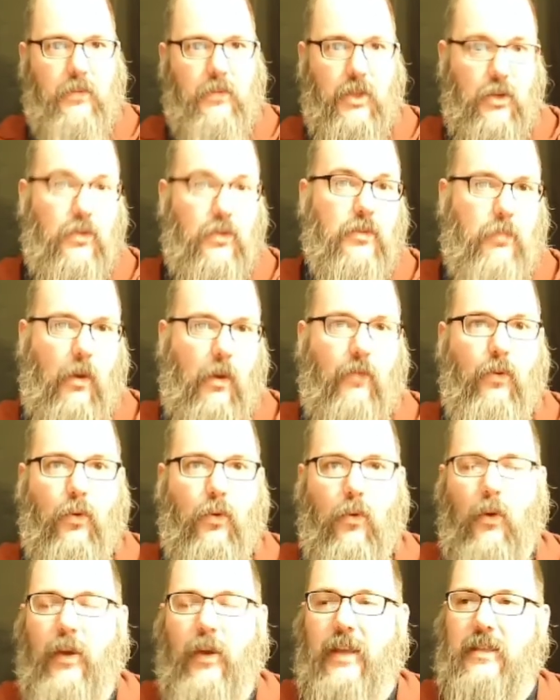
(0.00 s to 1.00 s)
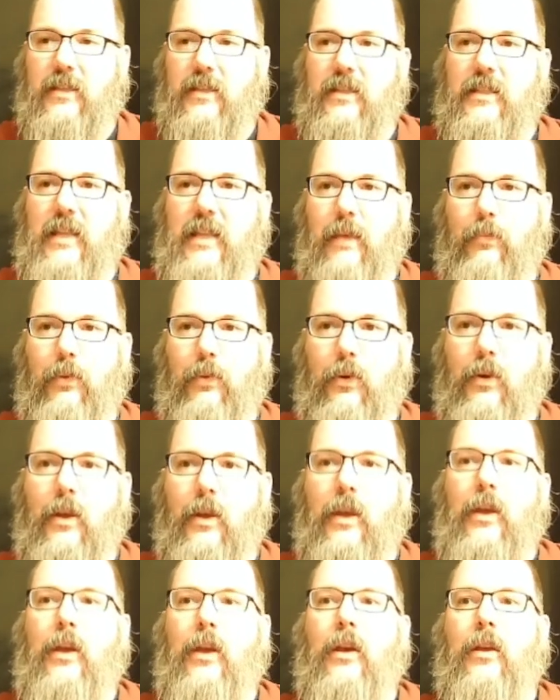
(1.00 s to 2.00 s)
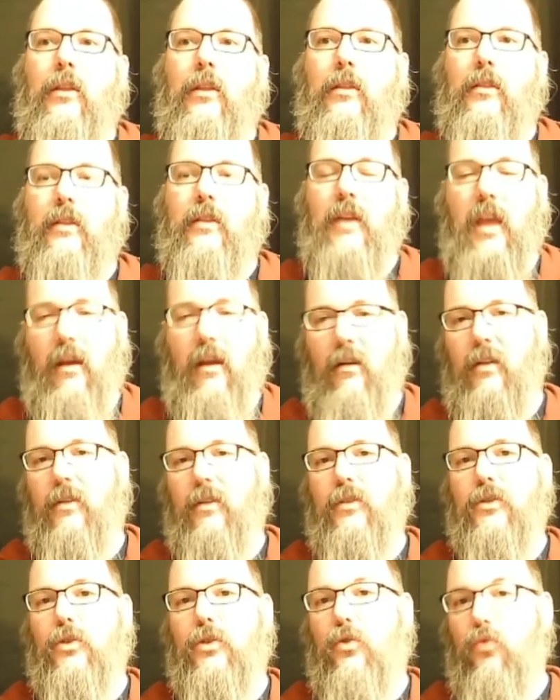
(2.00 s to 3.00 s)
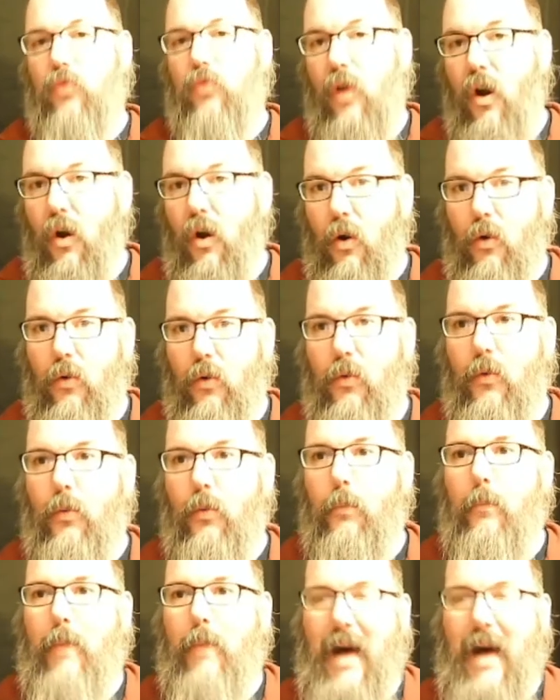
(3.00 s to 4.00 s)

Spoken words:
use Marvel Heroic as an example, the characters grow by